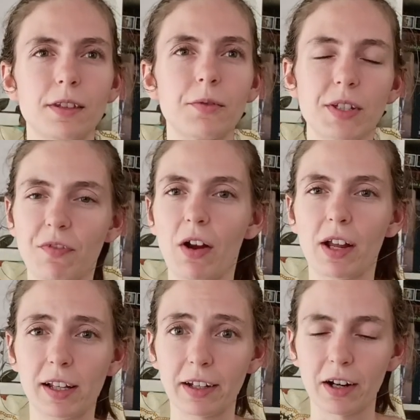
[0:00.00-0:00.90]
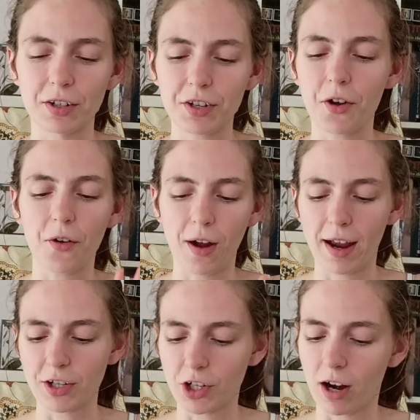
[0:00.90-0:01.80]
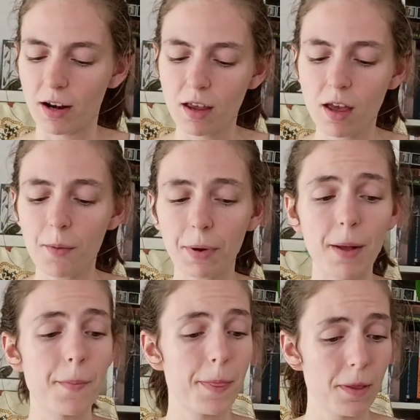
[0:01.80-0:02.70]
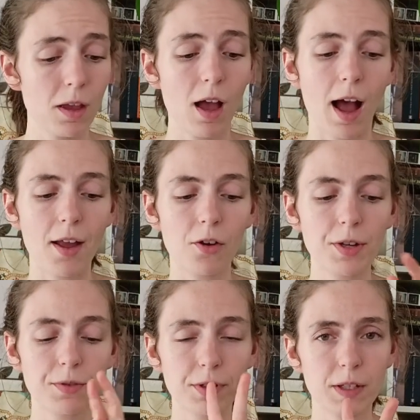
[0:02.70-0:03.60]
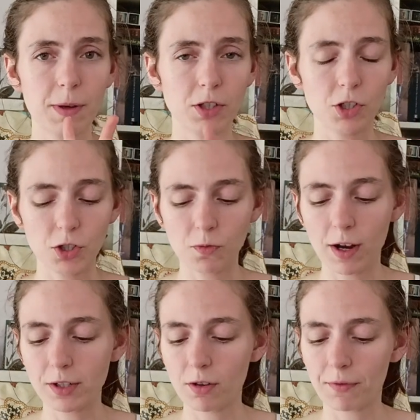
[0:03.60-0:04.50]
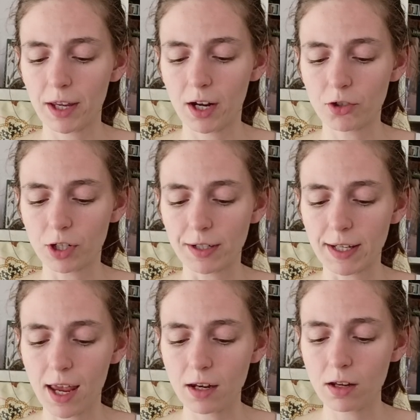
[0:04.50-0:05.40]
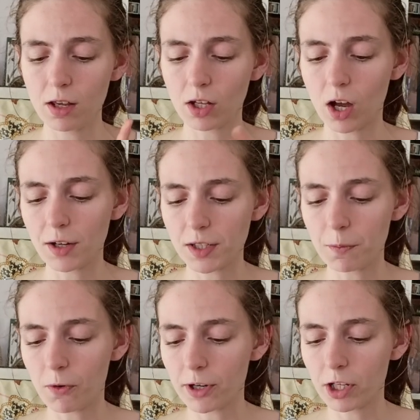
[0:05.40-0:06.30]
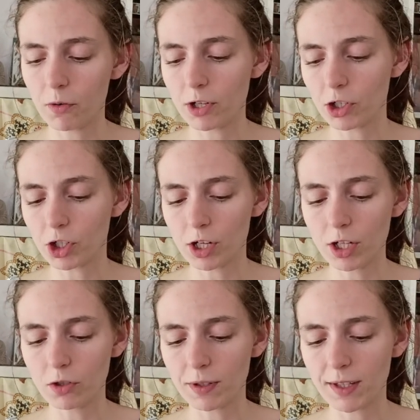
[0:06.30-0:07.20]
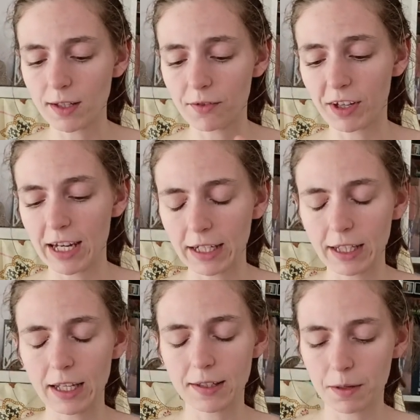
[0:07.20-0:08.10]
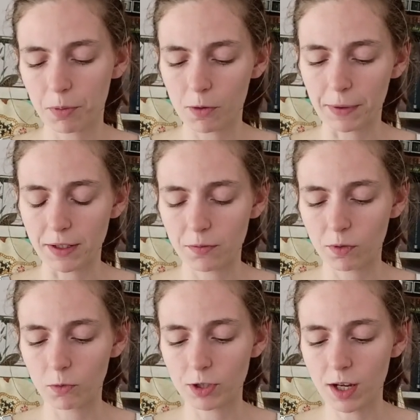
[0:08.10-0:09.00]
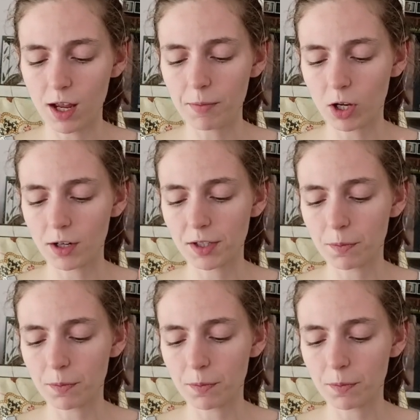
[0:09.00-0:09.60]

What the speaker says: was very clear. So I had to share it. But I always read these messages twice. You have 810. God is supporting you on your journey to a sense of connectedness and purpose. One more time. God is